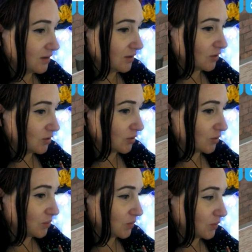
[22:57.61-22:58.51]
shop.
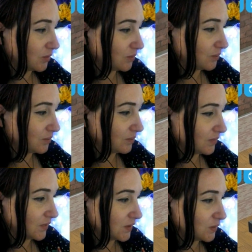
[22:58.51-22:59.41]

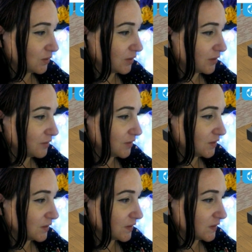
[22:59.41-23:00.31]
So we've got our first
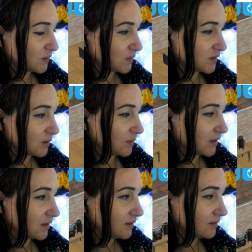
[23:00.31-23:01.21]
customers coming
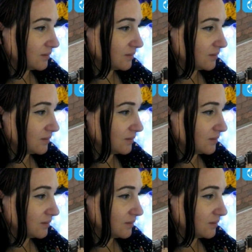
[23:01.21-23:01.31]
in.